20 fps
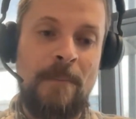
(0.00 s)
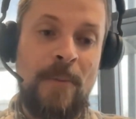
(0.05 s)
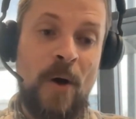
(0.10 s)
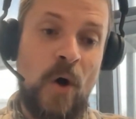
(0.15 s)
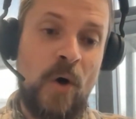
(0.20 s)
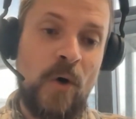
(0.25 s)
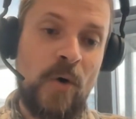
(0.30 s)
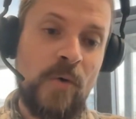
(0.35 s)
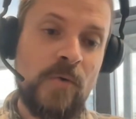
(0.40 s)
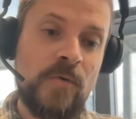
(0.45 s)

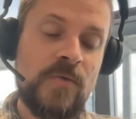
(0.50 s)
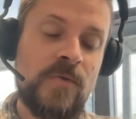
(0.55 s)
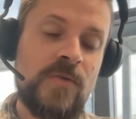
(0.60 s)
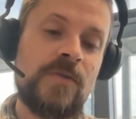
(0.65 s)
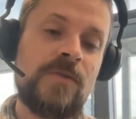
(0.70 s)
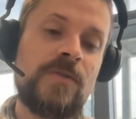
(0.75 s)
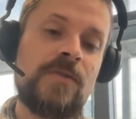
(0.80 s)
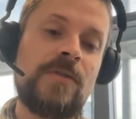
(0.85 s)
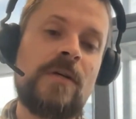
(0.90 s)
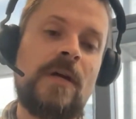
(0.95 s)

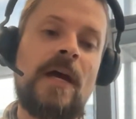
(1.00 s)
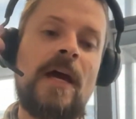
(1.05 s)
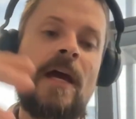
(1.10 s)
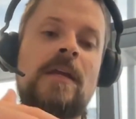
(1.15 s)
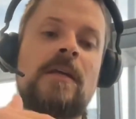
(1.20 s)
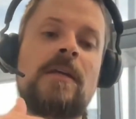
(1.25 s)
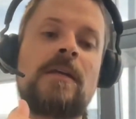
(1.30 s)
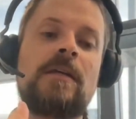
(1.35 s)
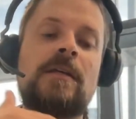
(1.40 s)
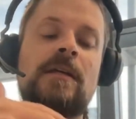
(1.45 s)
pose
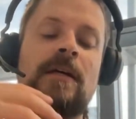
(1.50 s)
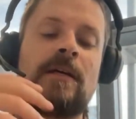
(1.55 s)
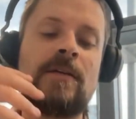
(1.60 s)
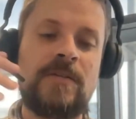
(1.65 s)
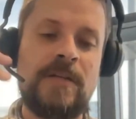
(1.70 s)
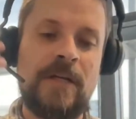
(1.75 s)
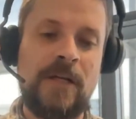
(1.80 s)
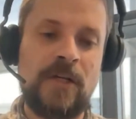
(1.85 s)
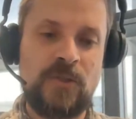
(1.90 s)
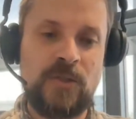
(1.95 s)
and it
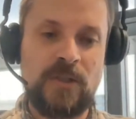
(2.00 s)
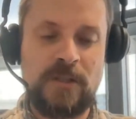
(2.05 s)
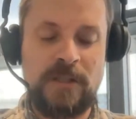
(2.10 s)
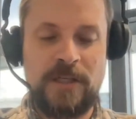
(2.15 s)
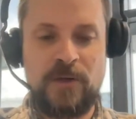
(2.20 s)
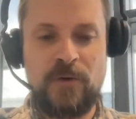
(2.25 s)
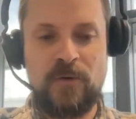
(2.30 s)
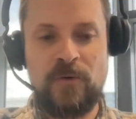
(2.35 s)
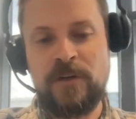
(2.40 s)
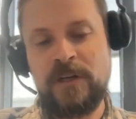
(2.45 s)
essentially